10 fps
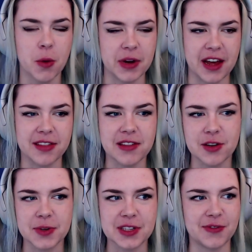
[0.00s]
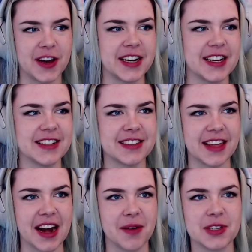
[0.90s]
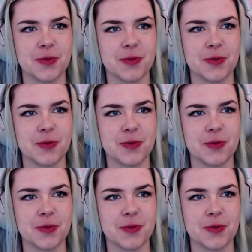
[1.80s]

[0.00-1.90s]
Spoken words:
What I thought was funny is that I was